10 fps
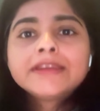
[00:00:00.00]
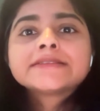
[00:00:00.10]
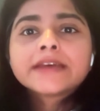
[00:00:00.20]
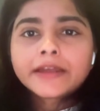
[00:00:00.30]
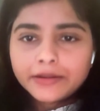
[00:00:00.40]

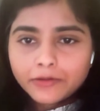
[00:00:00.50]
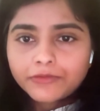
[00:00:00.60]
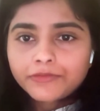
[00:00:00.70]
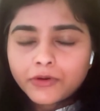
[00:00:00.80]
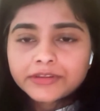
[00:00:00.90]
he's ahead
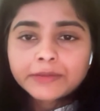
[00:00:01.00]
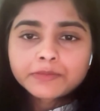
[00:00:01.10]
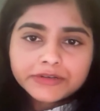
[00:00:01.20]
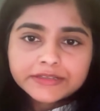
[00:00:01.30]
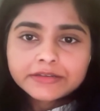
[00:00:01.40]
of, or
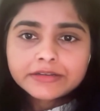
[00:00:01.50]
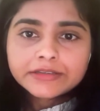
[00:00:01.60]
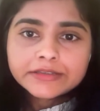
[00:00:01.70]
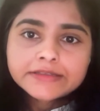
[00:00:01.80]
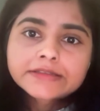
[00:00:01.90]
that person
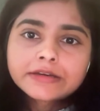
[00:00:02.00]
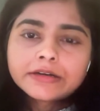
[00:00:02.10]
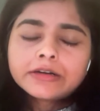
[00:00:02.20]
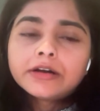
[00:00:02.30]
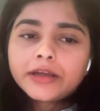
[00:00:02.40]
is
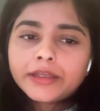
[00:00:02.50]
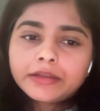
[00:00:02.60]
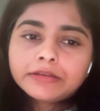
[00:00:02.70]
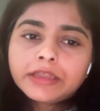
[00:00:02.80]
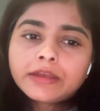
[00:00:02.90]

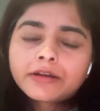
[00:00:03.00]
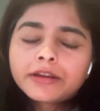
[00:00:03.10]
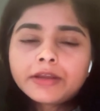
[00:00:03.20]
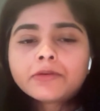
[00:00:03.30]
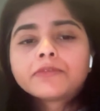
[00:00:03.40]
ahead, they are
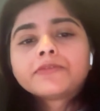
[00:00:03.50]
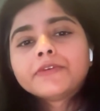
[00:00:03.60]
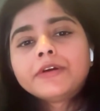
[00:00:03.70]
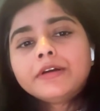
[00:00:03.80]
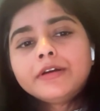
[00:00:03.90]
ahead of